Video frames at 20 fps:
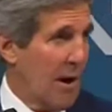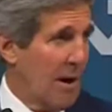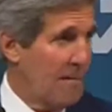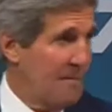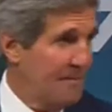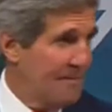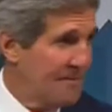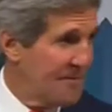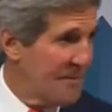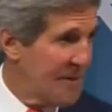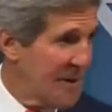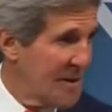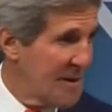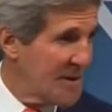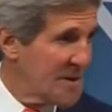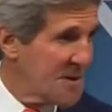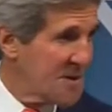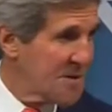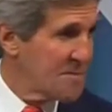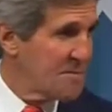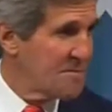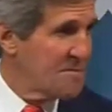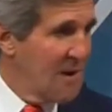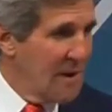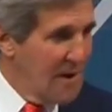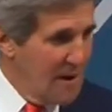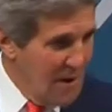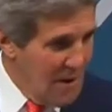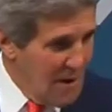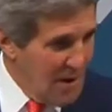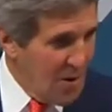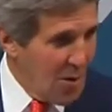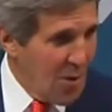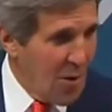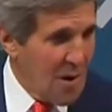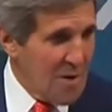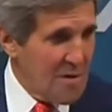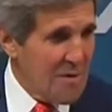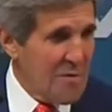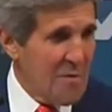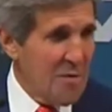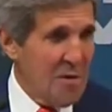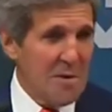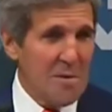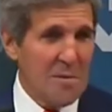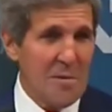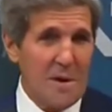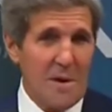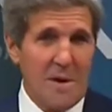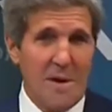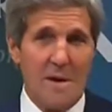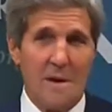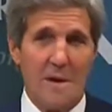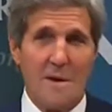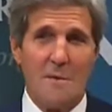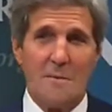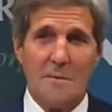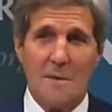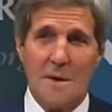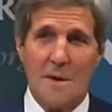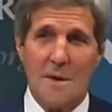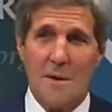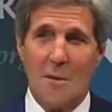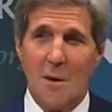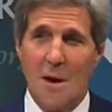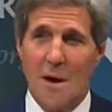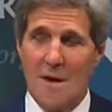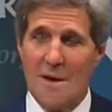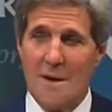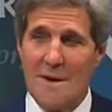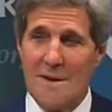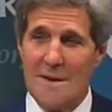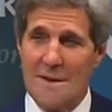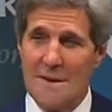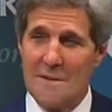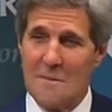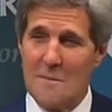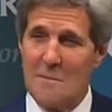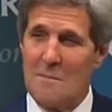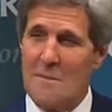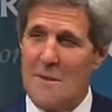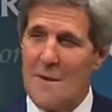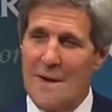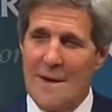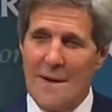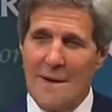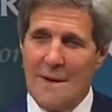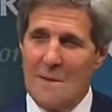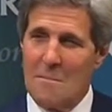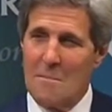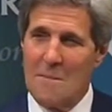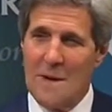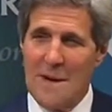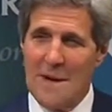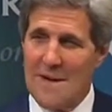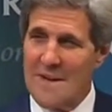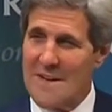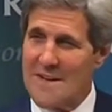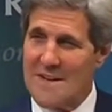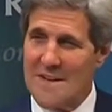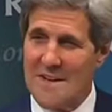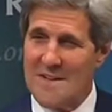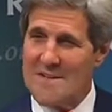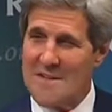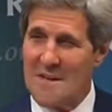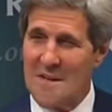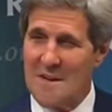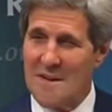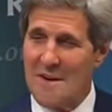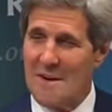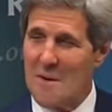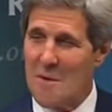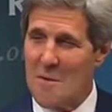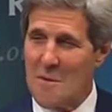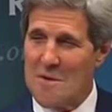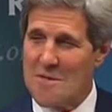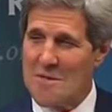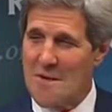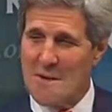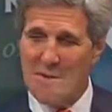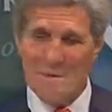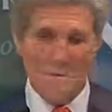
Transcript: process that involves coercion, involves violence, involves the use of force, is certainly not something the